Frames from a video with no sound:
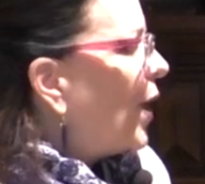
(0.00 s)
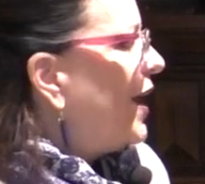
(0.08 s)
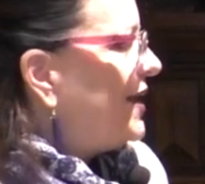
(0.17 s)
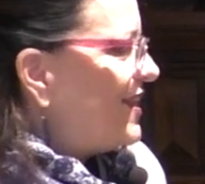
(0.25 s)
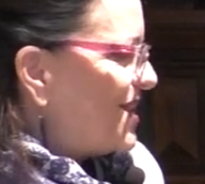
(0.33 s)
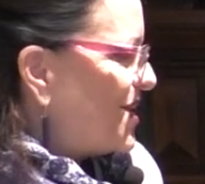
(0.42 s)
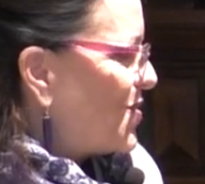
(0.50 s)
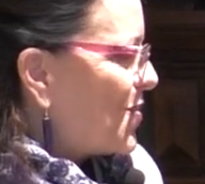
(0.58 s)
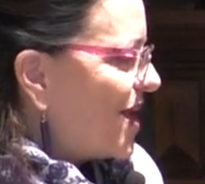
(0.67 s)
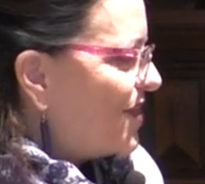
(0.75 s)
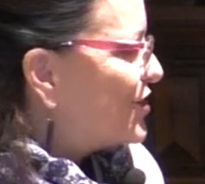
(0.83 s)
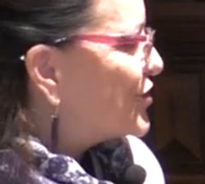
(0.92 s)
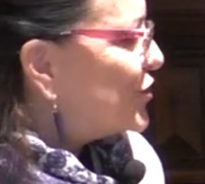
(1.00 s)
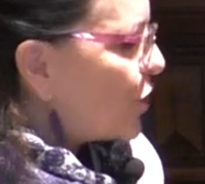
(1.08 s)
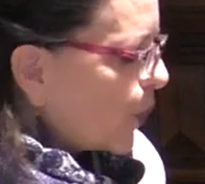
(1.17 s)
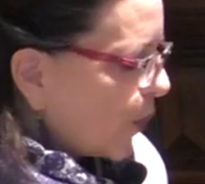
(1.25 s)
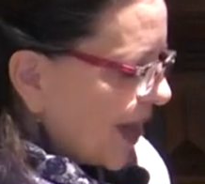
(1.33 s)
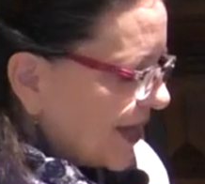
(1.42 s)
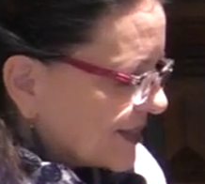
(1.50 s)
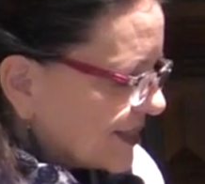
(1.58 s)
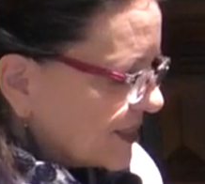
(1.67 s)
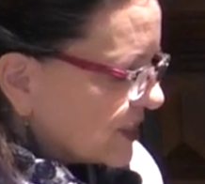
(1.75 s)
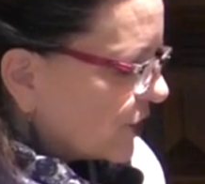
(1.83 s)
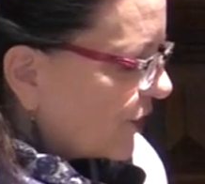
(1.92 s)
anything away. There's no waste.
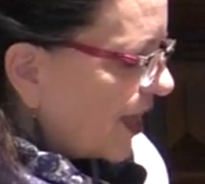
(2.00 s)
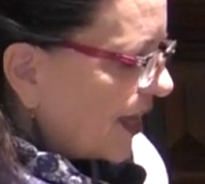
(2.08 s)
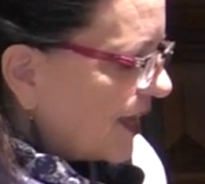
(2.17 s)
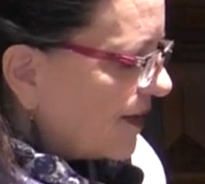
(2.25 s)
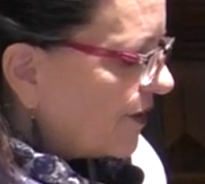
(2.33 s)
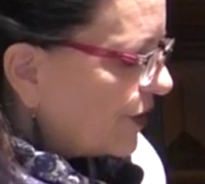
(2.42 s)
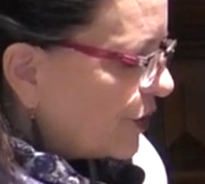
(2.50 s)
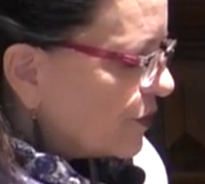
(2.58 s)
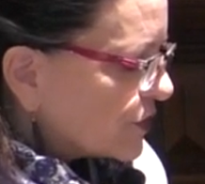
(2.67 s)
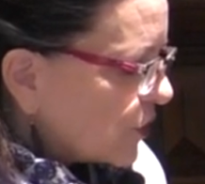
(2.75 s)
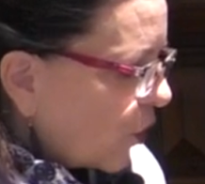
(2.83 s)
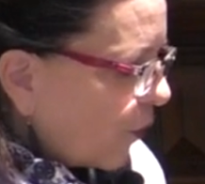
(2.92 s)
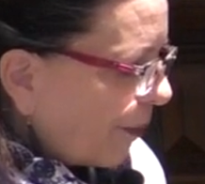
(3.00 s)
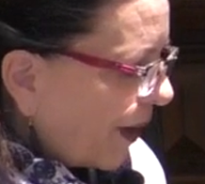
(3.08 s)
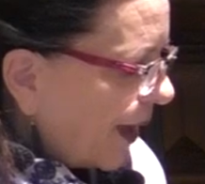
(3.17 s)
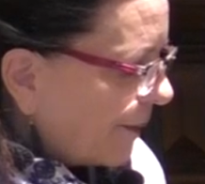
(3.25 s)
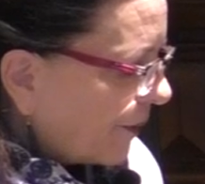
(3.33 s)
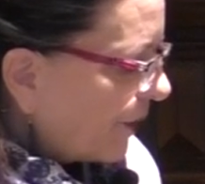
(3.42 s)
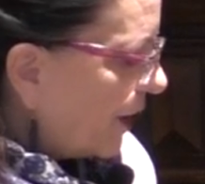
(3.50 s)
And so they even use old paper